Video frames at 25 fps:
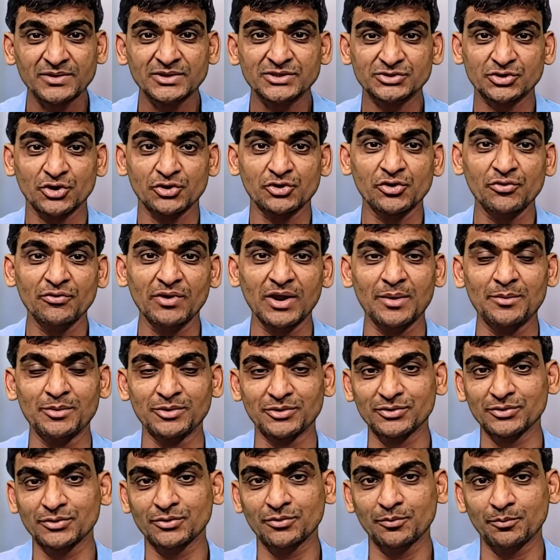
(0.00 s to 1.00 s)
So you will able
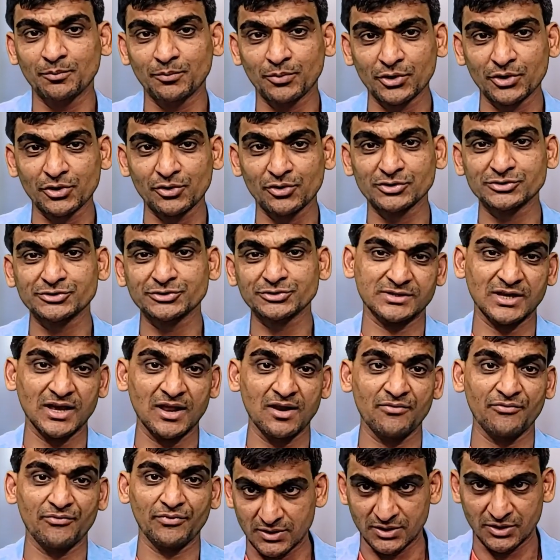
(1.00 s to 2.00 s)
to put
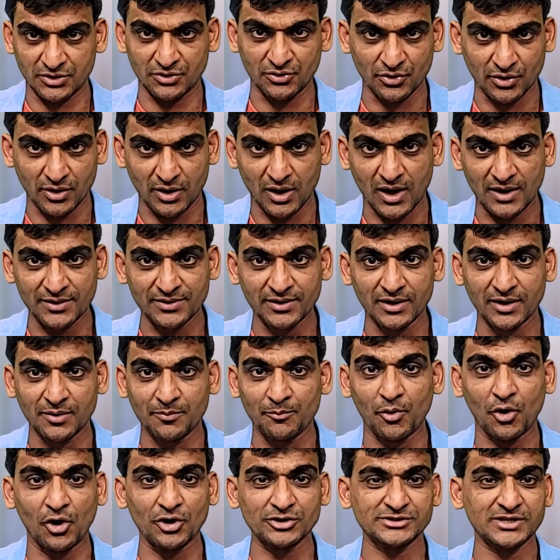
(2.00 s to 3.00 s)
yourself, your other
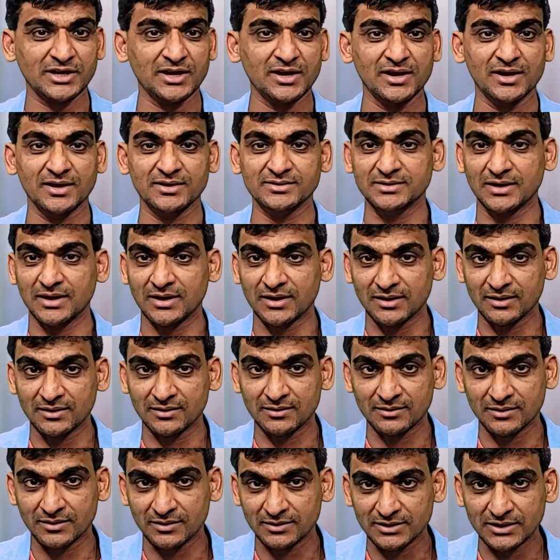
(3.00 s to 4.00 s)
bosses and